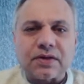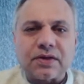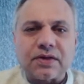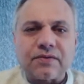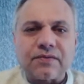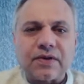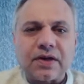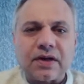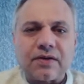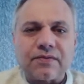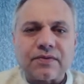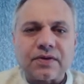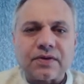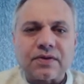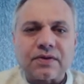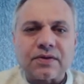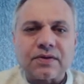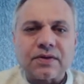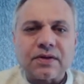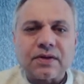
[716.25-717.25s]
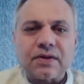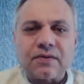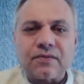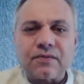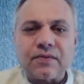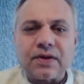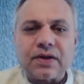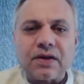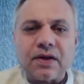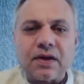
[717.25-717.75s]
even after
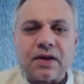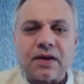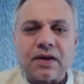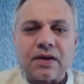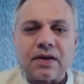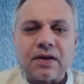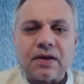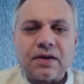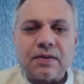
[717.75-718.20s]
we die